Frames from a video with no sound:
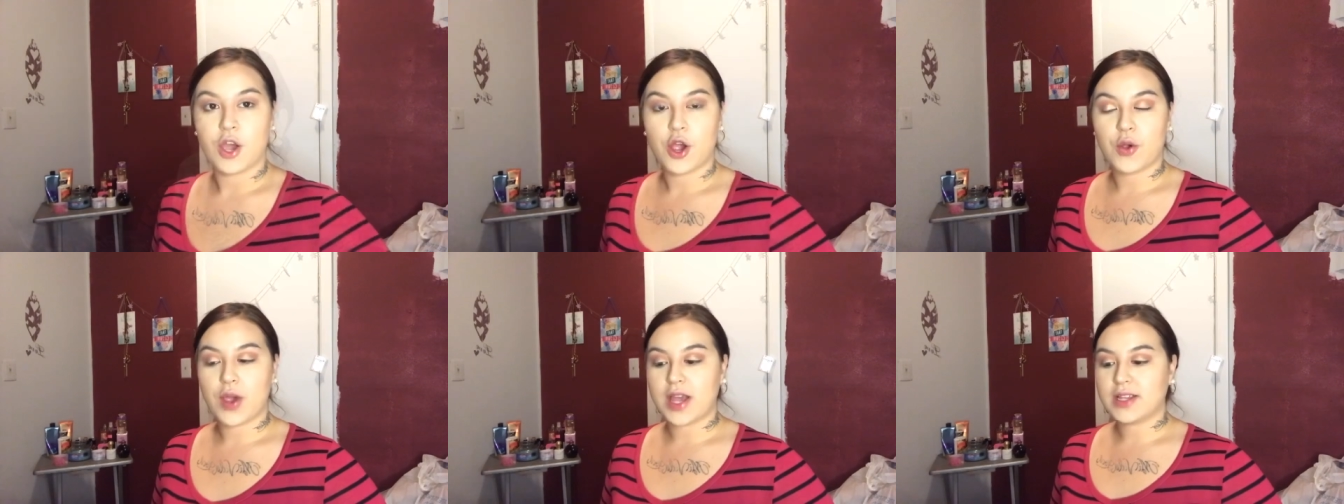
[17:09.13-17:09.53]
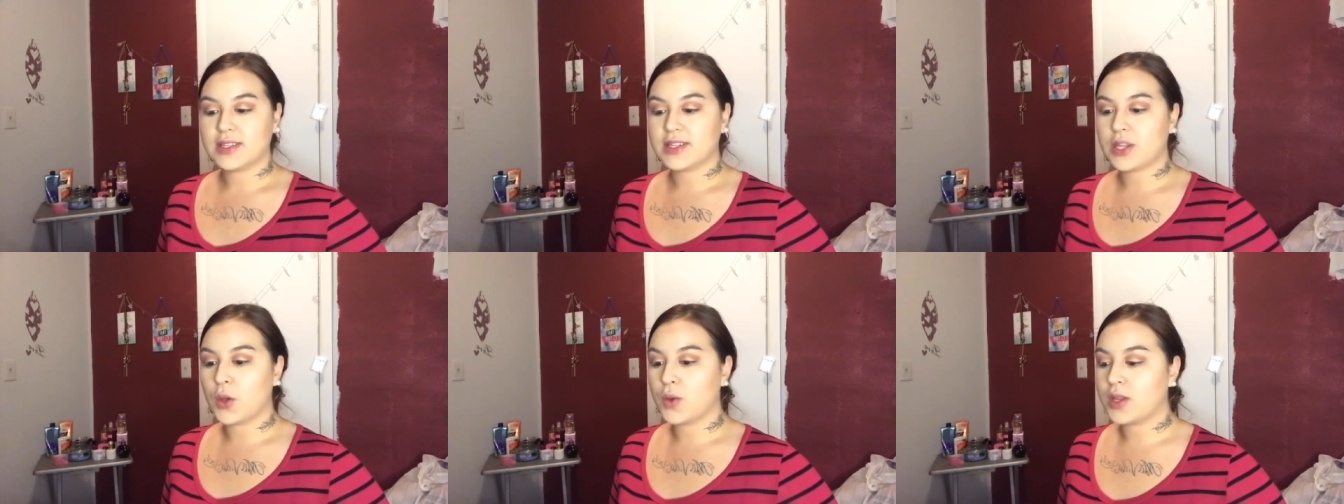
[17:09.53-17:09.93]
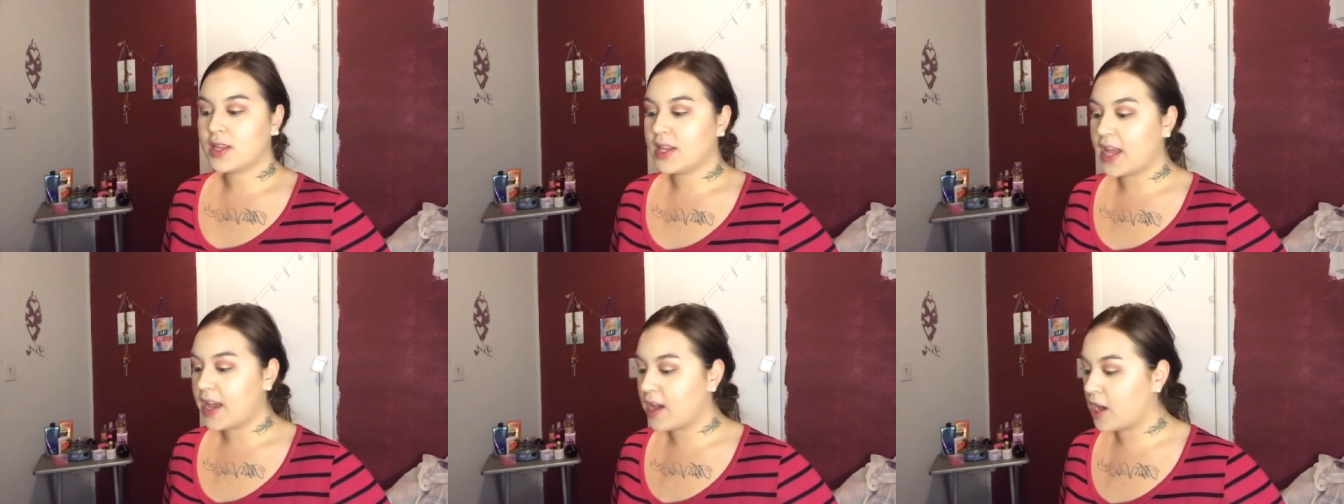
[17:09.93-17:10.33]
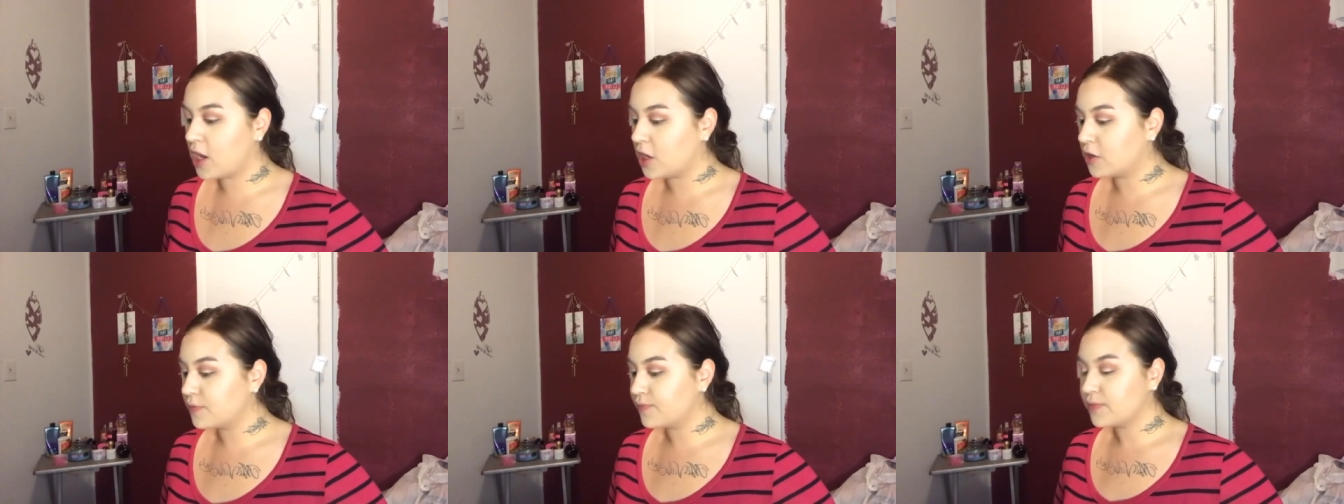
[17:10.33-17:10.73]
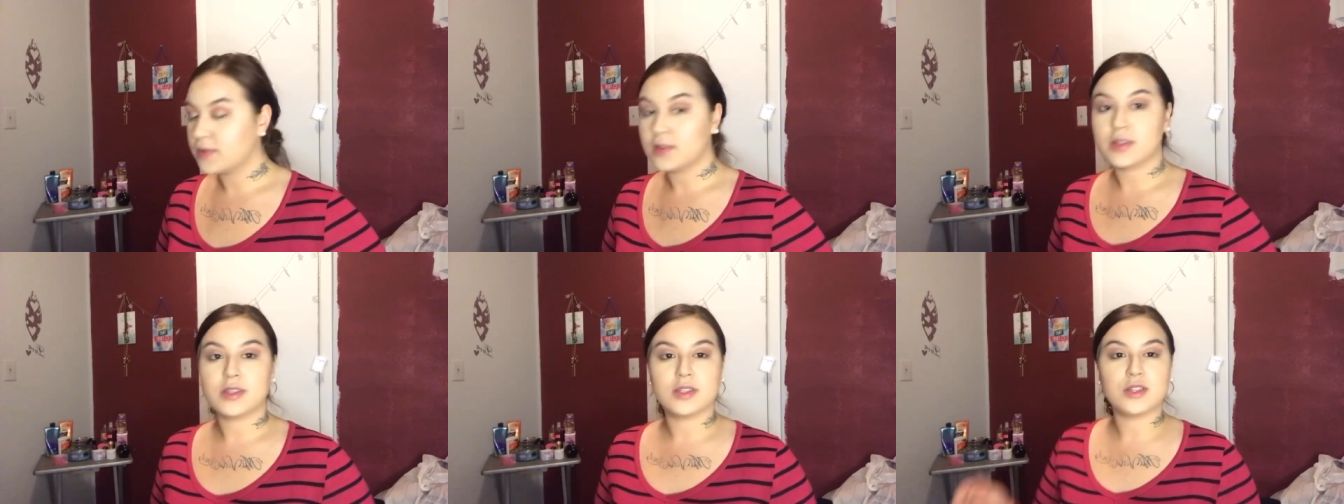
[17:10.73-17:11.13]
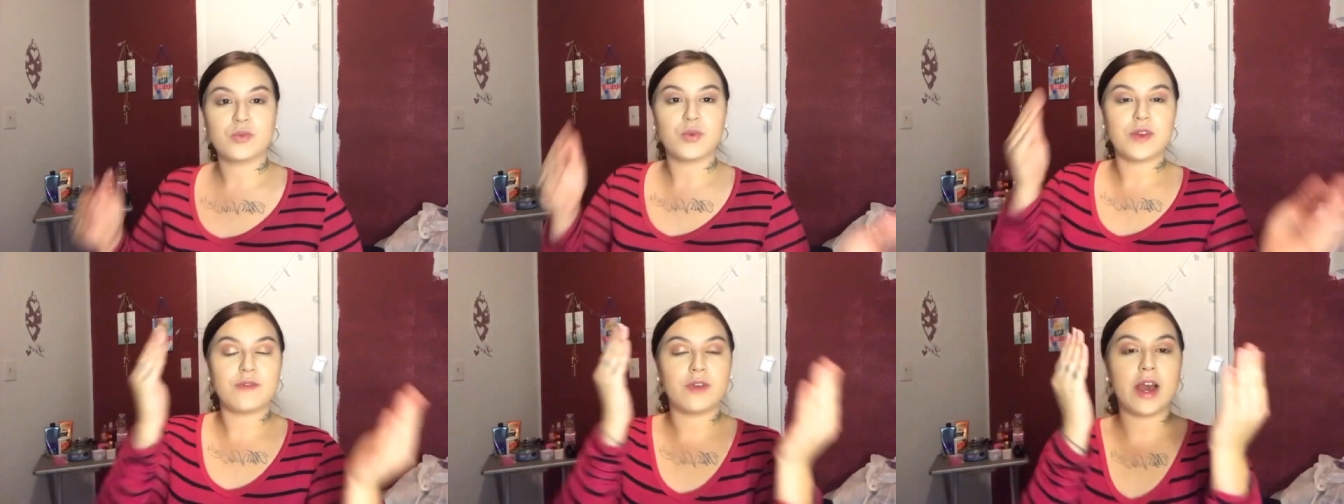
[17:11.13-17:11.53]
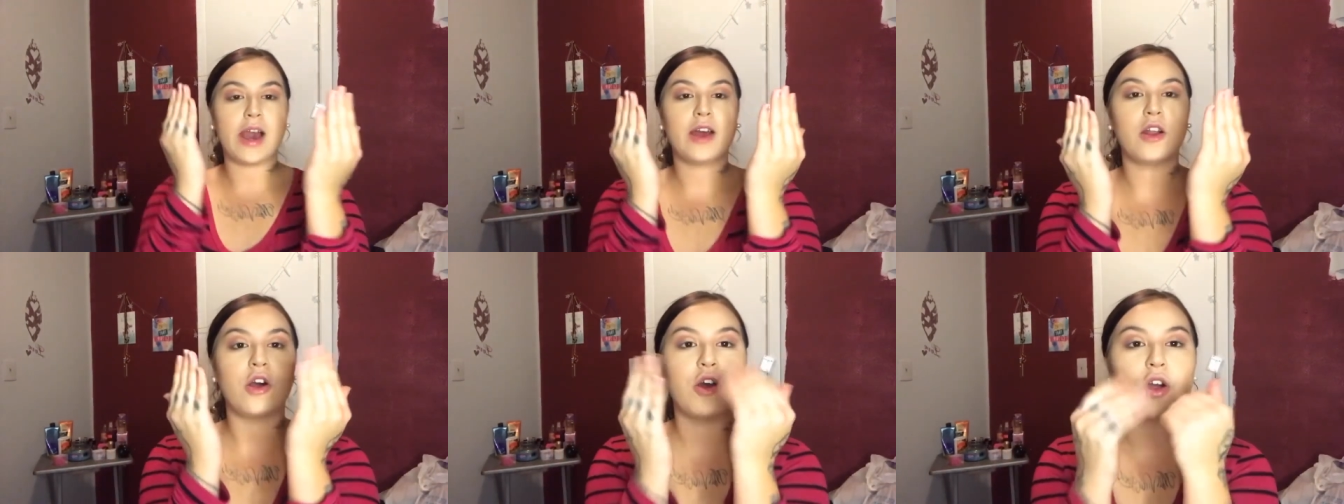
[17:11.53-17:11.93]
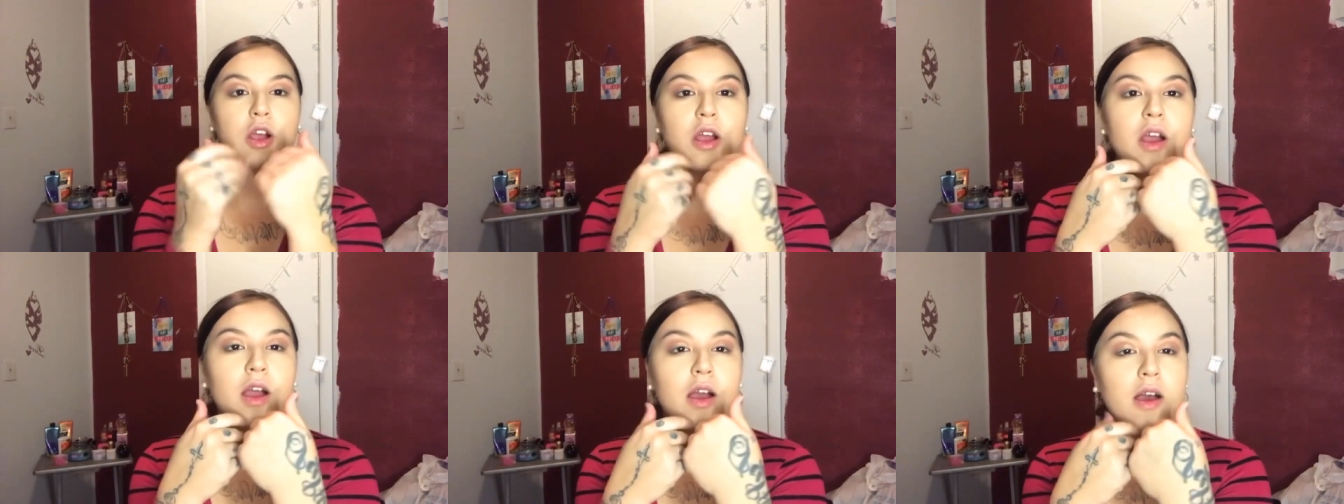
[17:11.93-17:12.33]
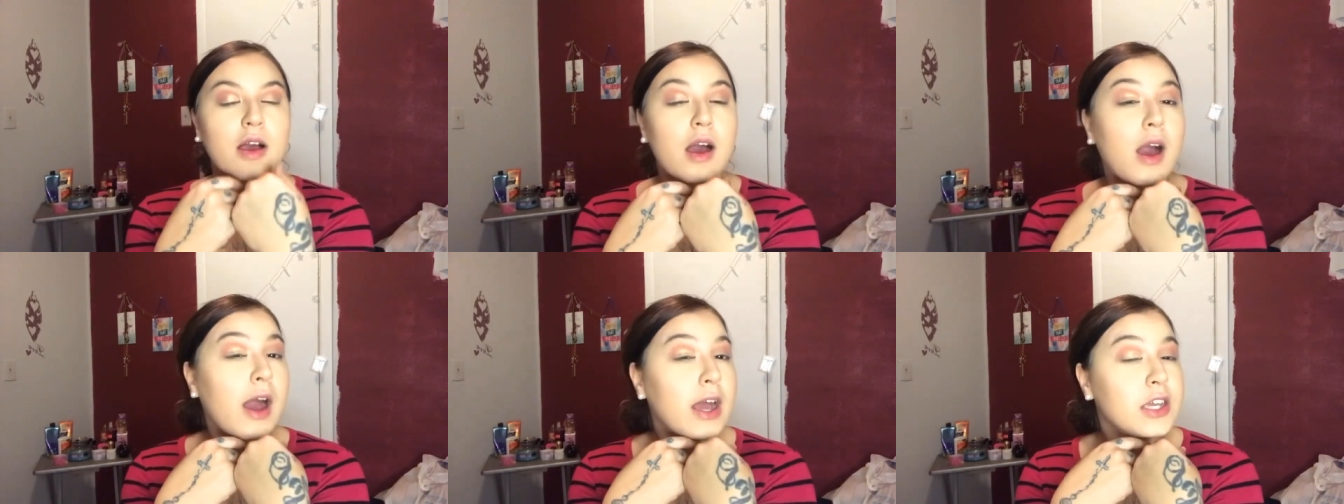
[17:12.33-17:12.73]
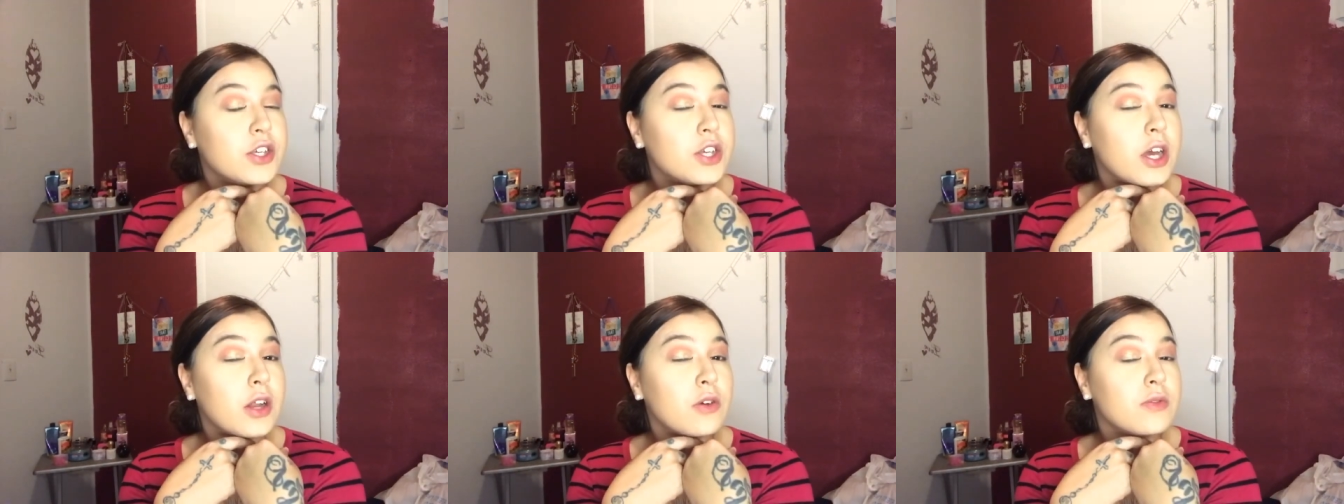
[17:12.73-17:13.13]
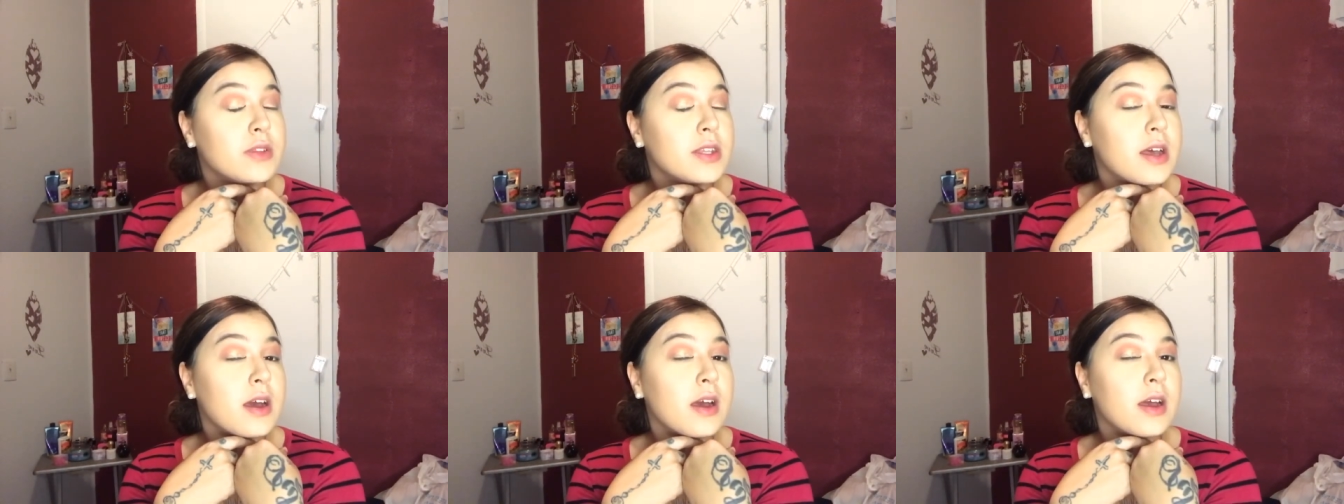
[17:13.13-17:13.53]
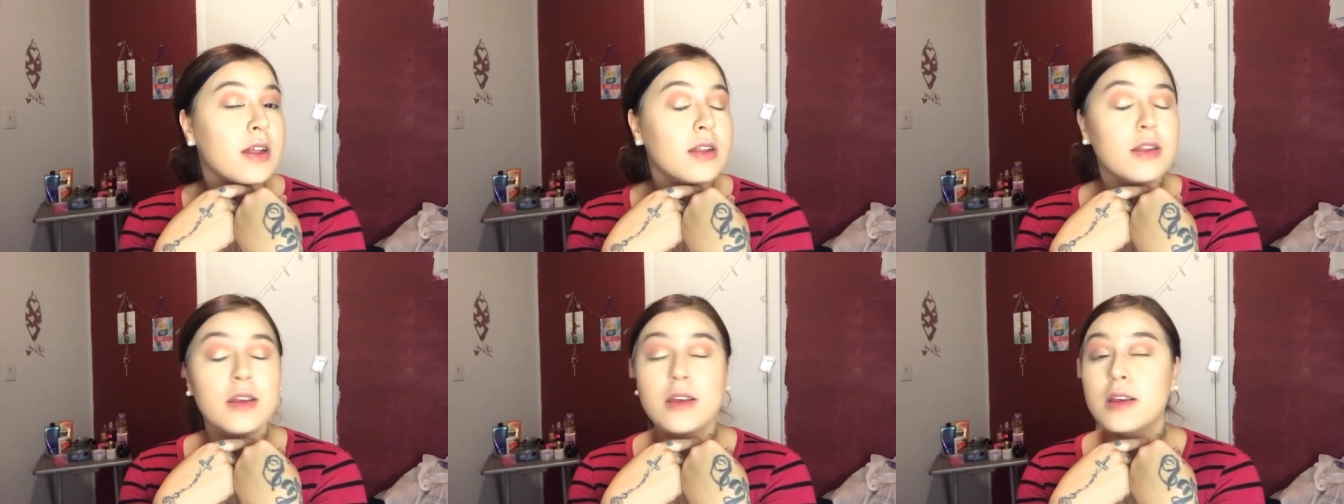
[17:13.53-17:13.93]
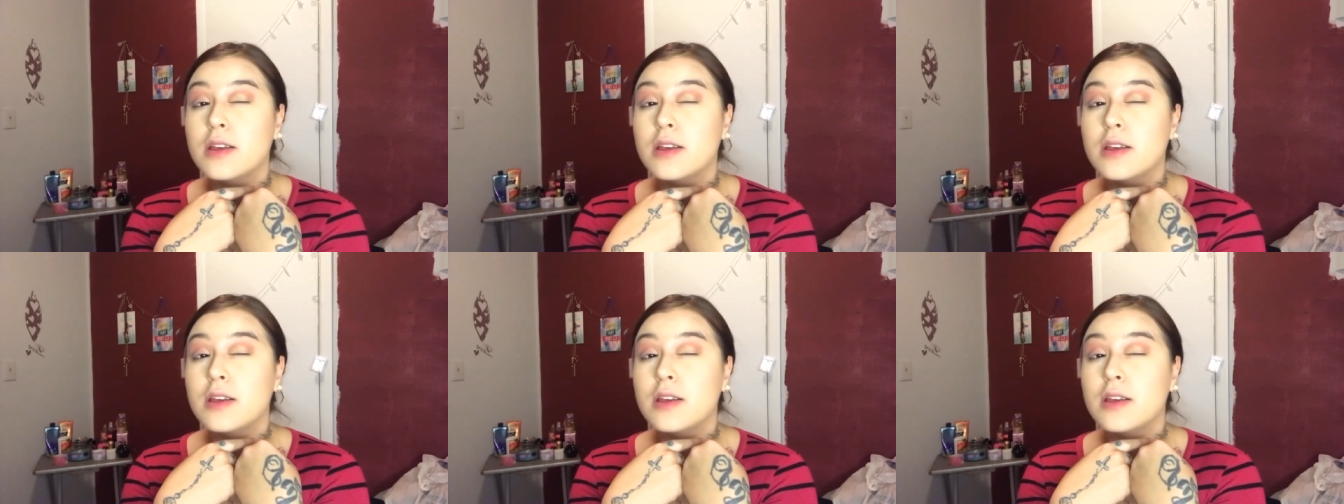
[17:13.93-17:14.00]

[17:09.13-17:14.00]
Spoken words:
Alright, so now, since we've got our eyeshadow done,